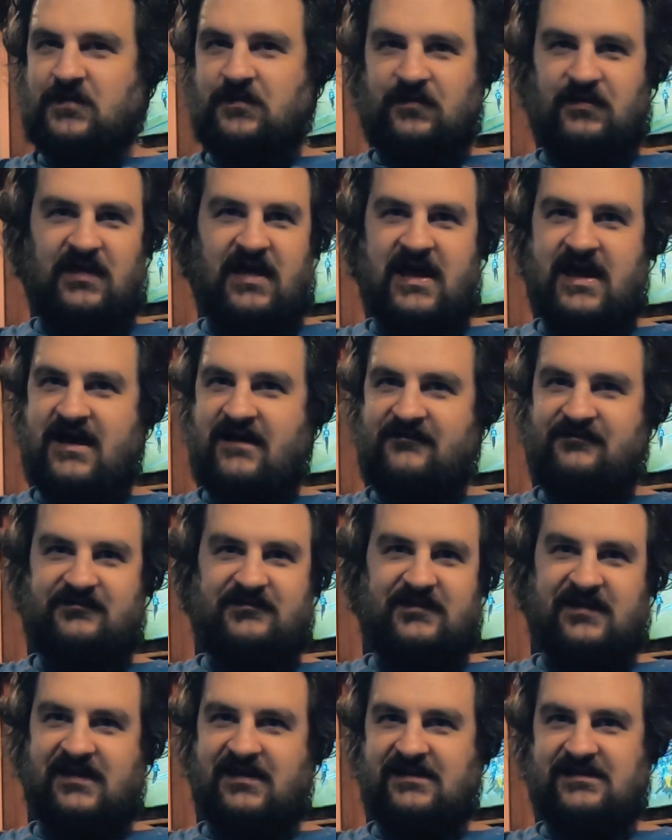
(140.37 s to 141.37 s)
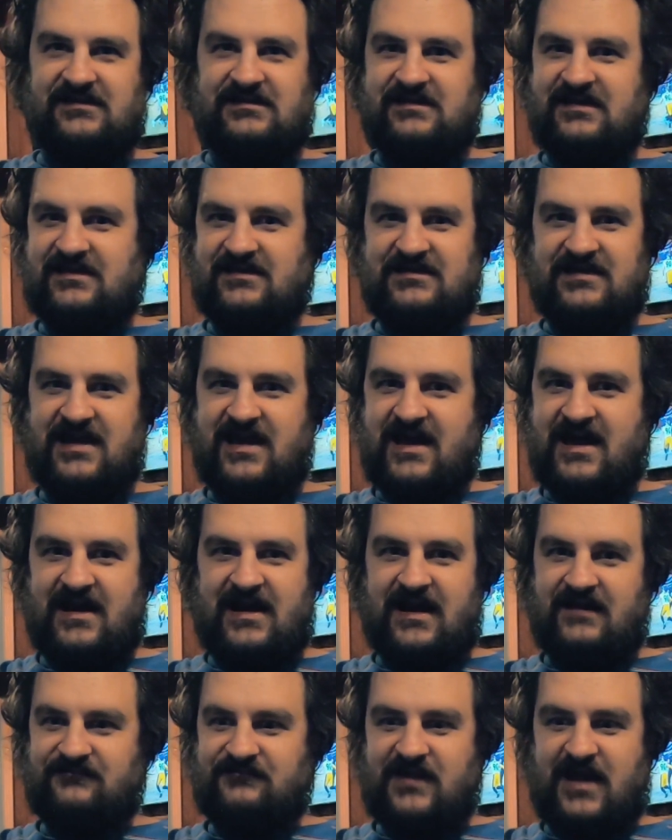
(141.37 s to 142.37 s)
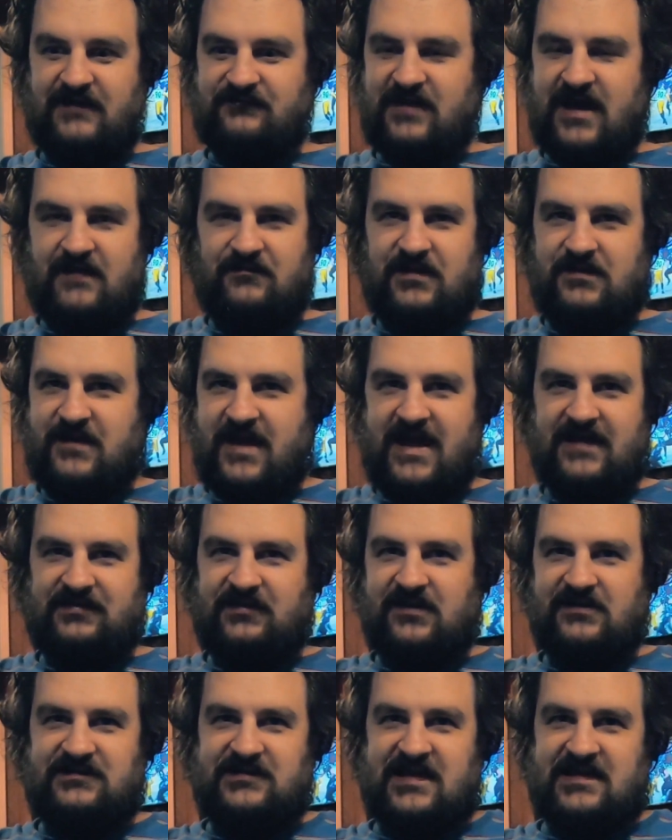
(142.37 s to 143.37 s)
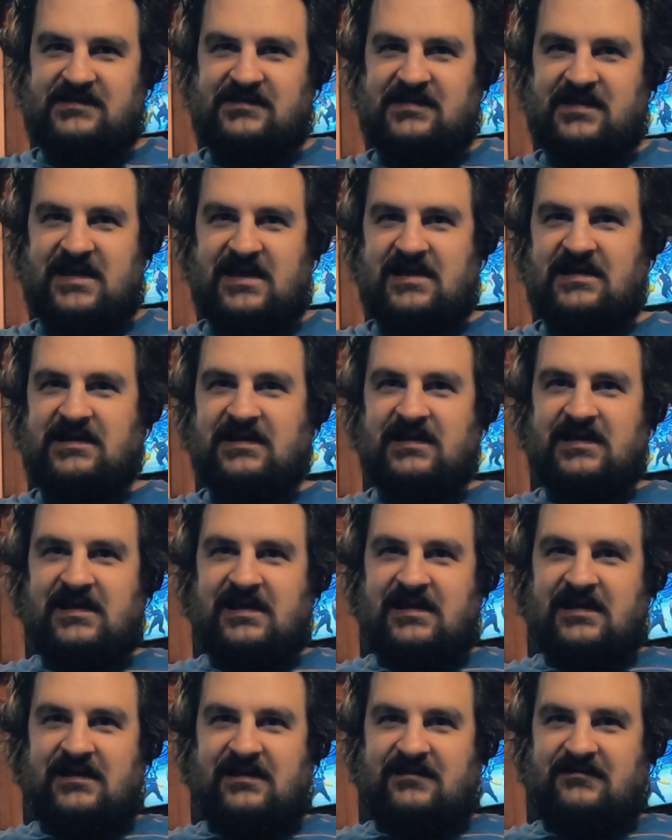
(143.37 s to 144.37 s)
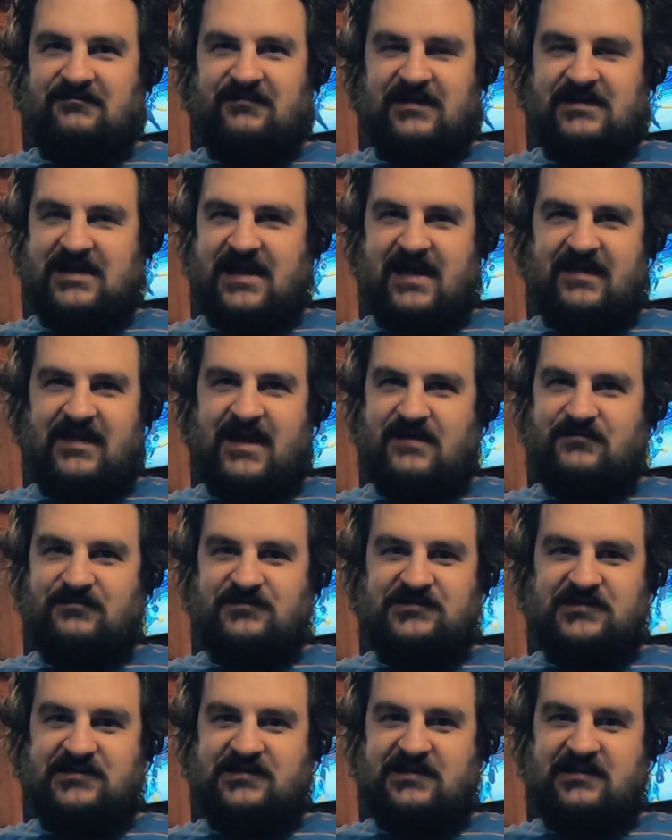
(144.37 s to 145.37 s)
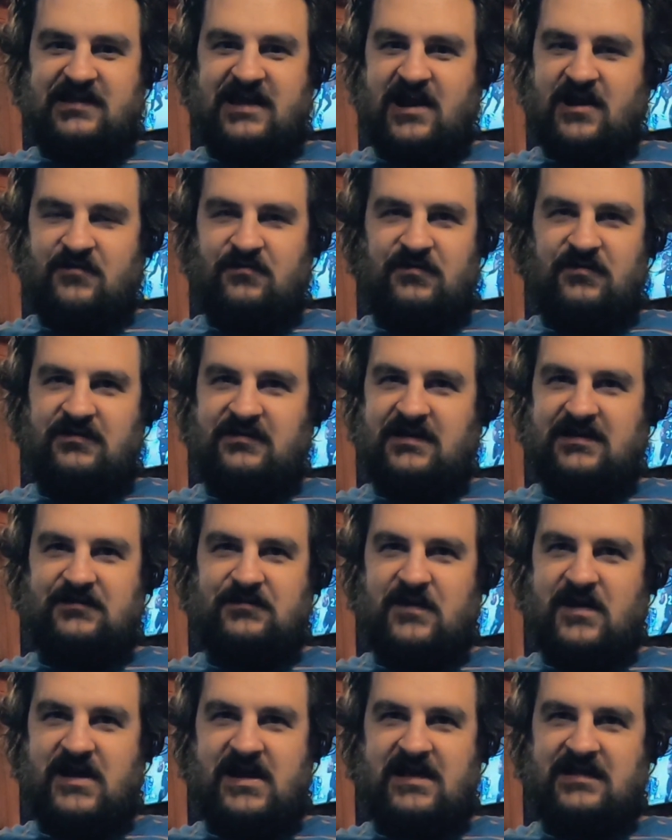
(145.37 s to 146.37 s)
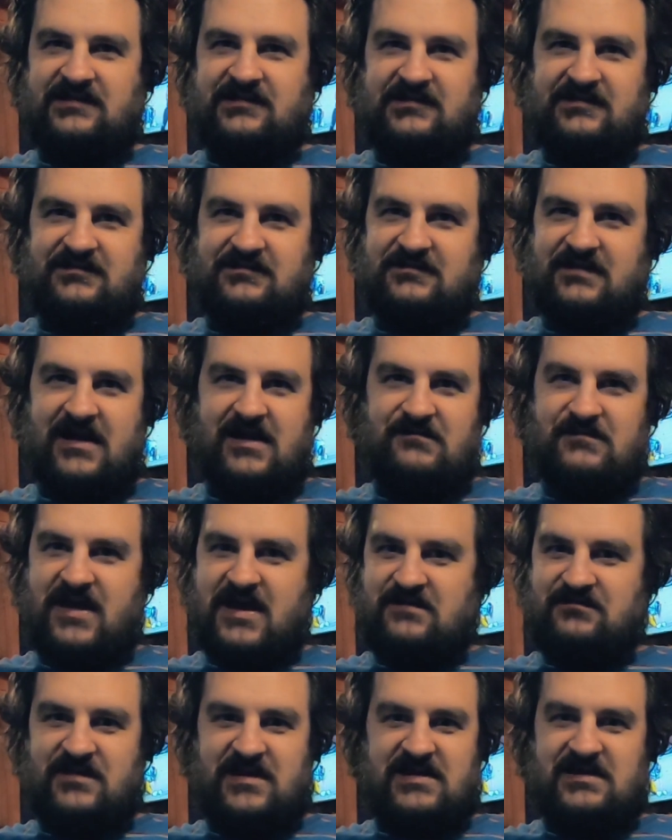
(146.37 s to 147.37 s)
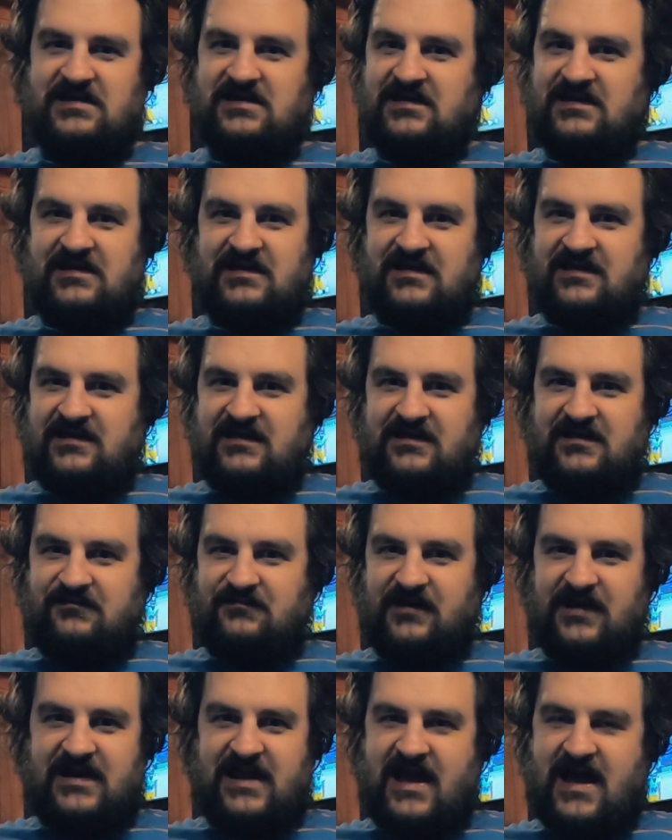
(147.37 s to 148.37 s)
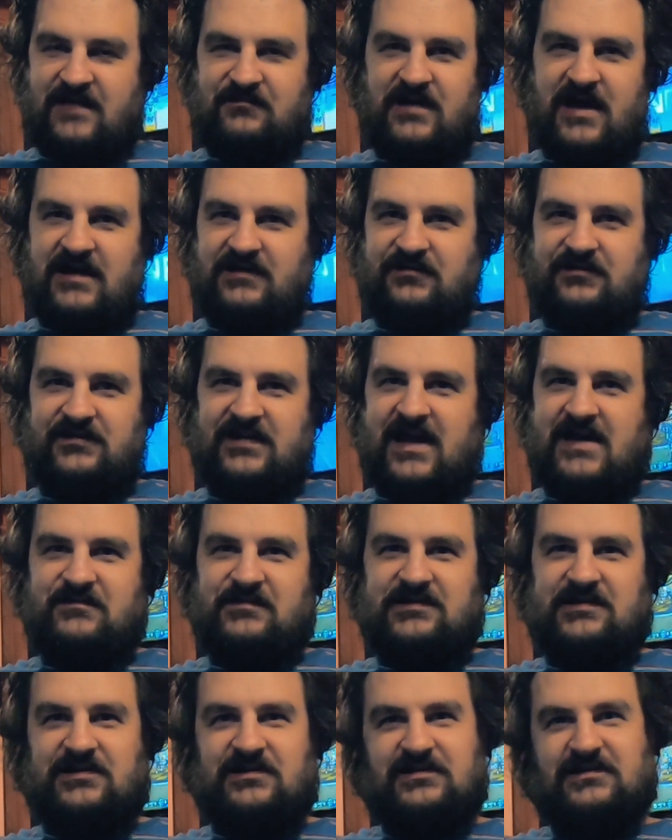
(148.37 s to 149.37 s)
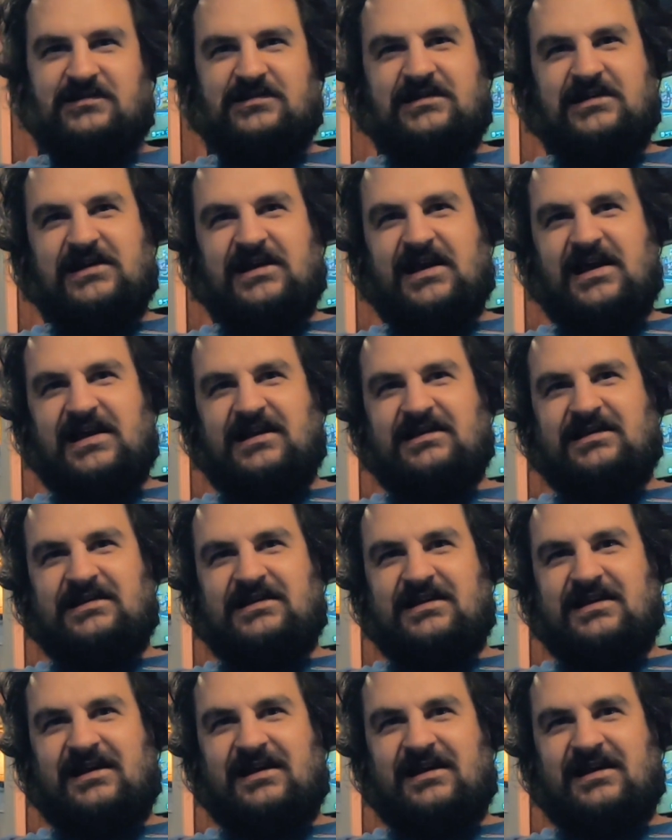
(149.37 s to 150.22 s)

of people left, and yeah, I've not been back there since then. But yeah, that was just a terrible experience, kind of made me. But yeah, I'm not doing that material again.